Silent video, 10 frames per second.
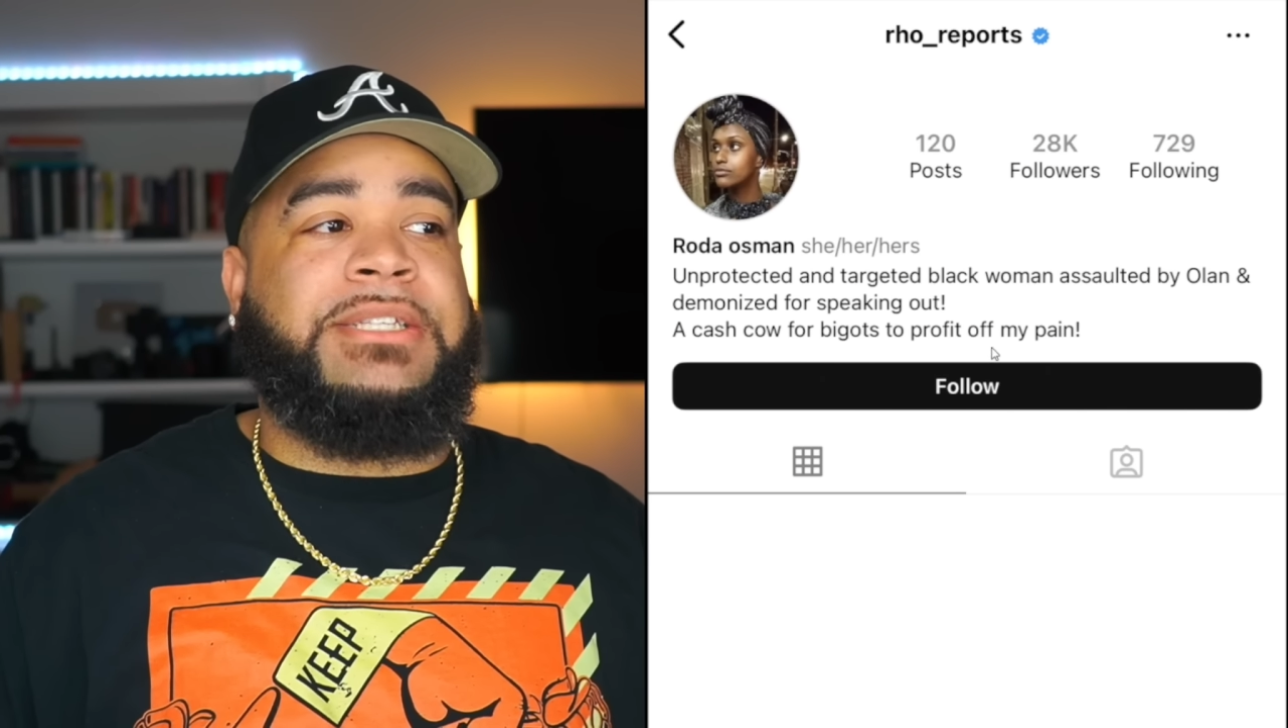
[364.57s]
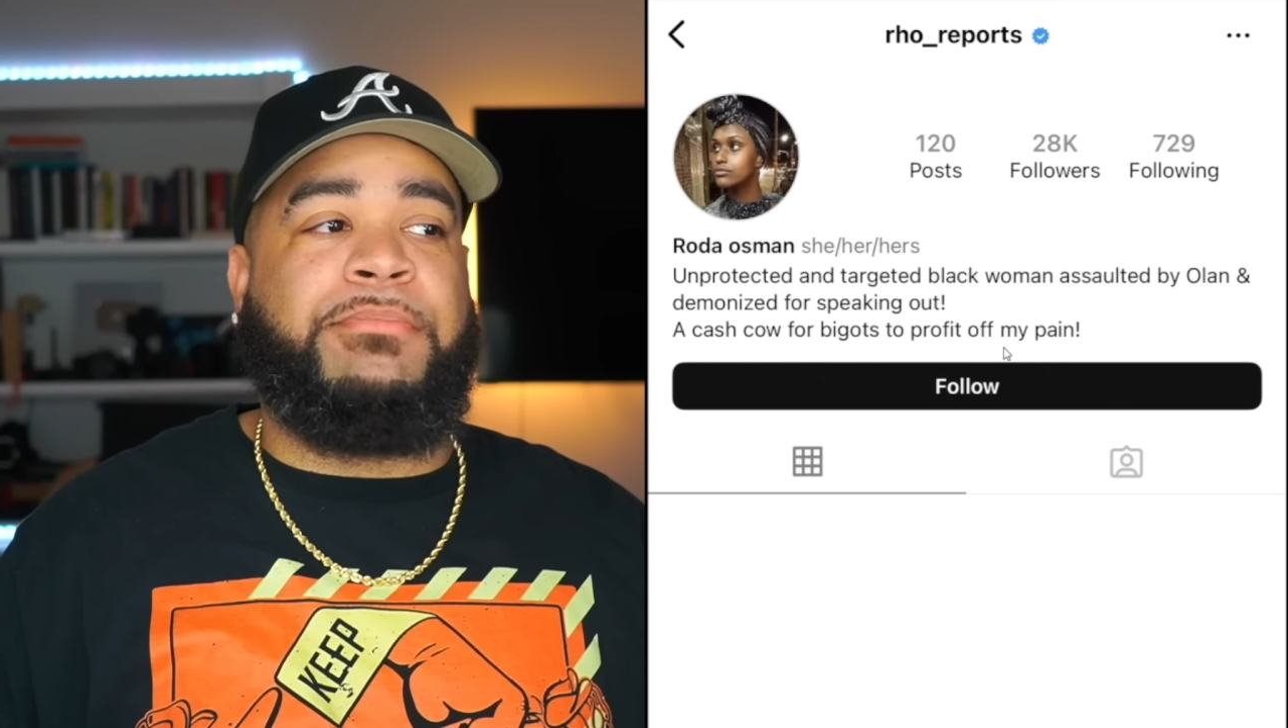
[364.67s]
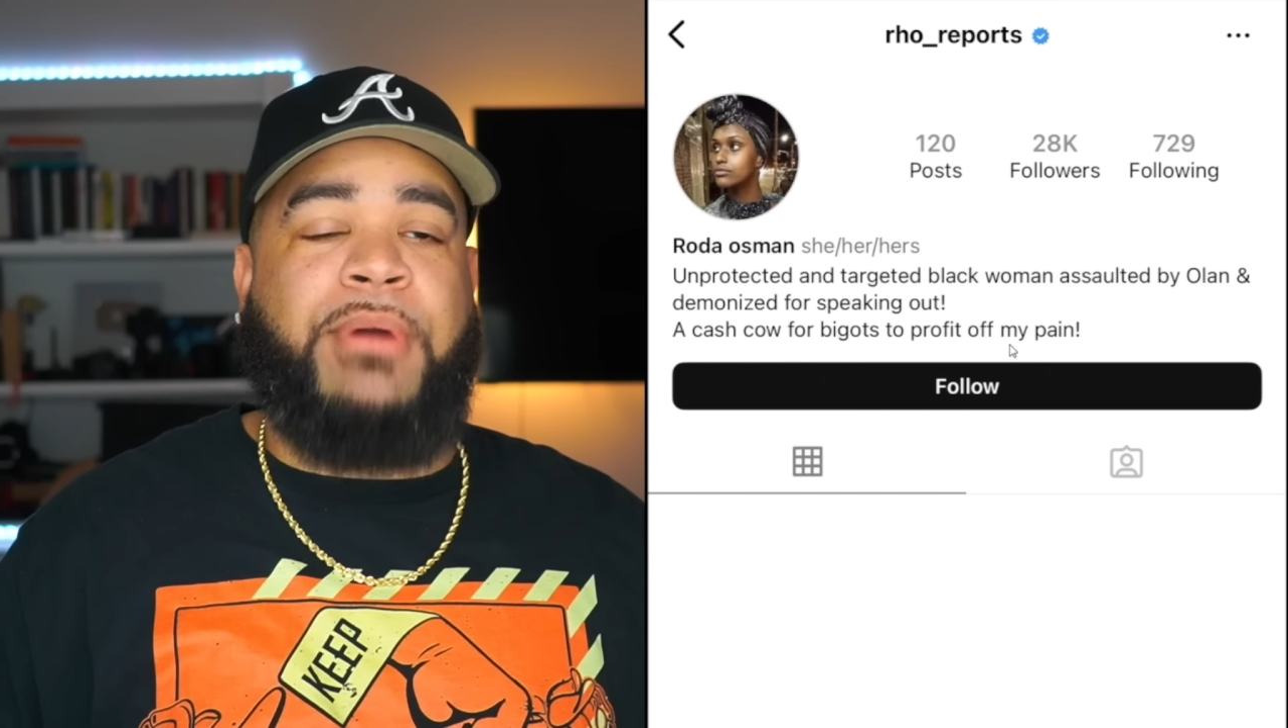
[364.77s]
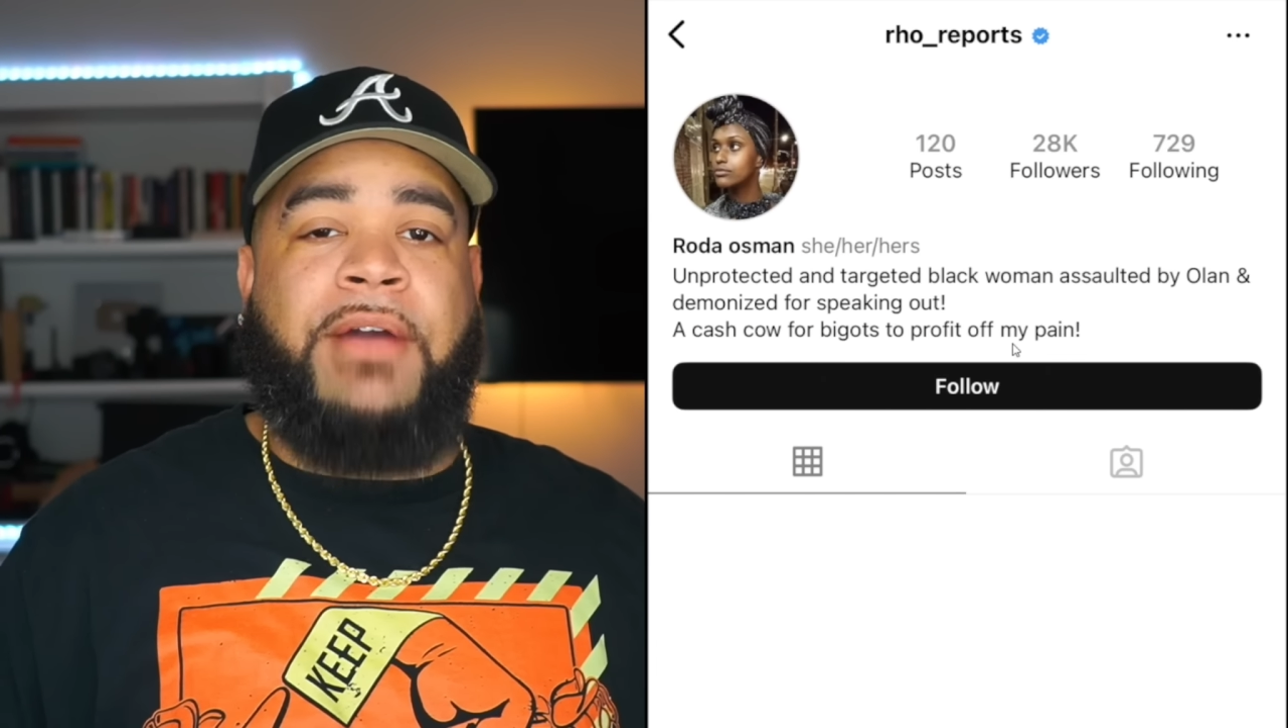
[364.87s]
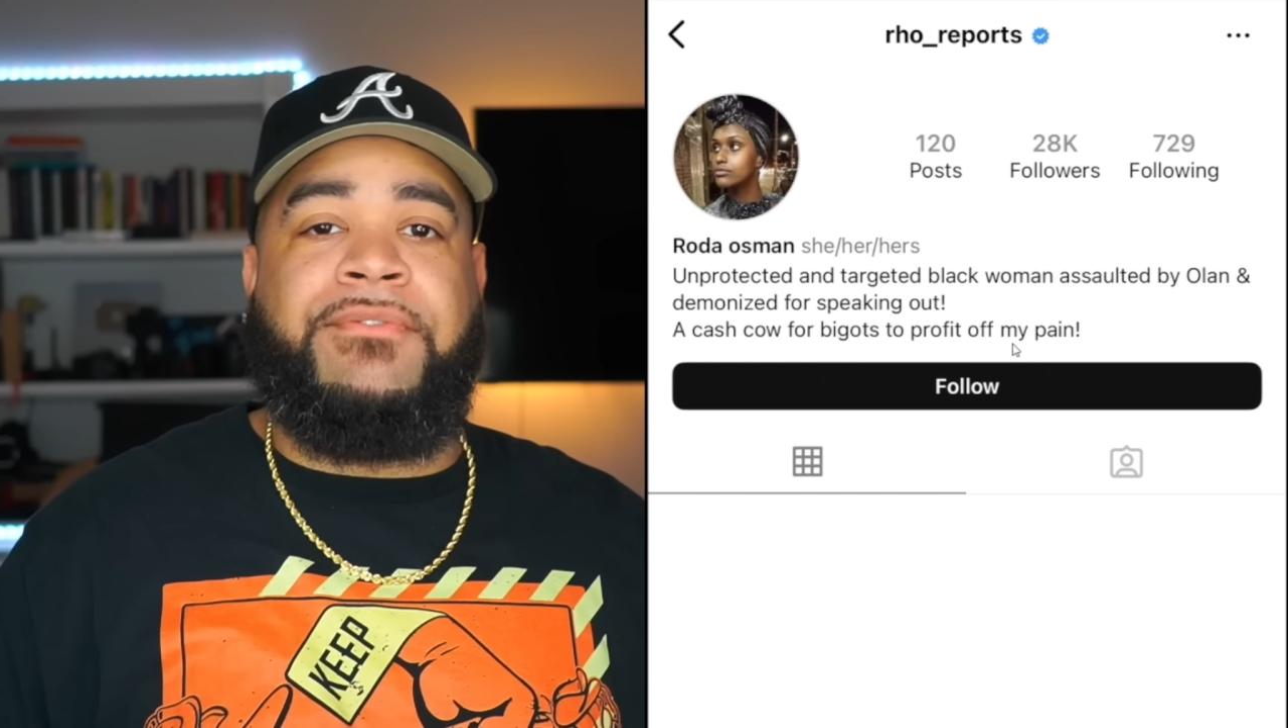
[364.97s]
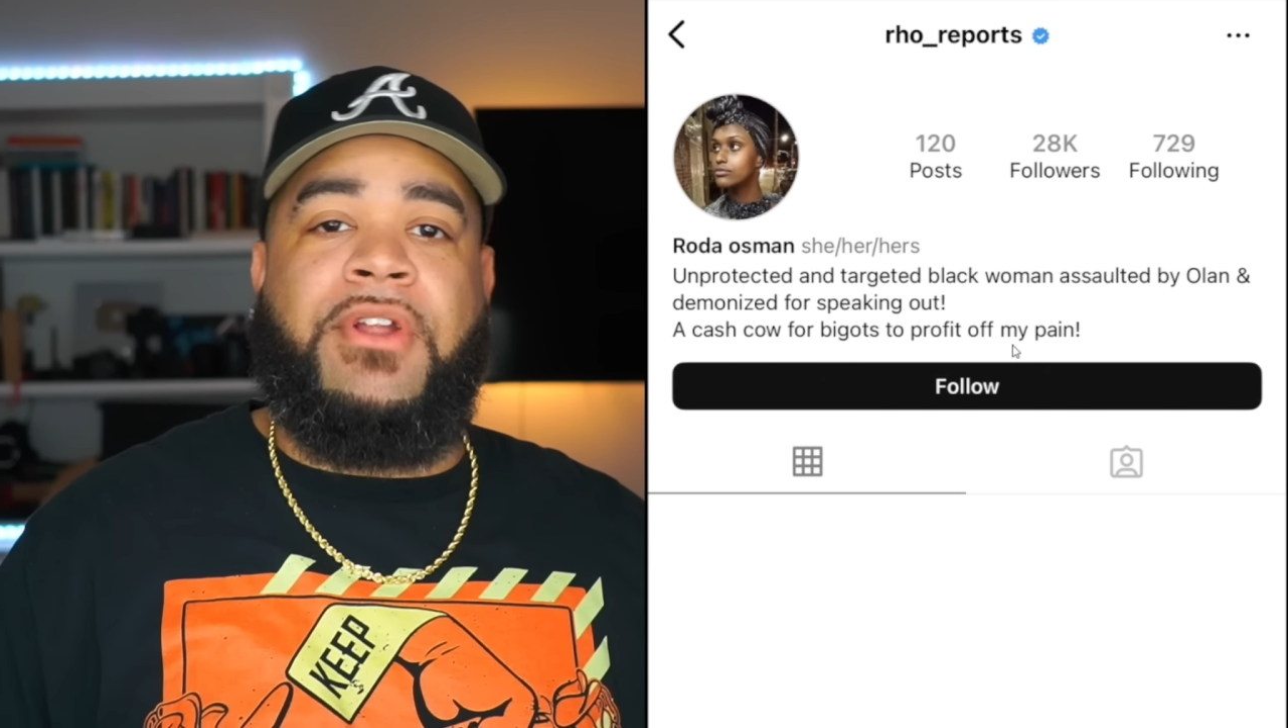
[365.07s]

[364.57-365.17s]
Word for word: to profit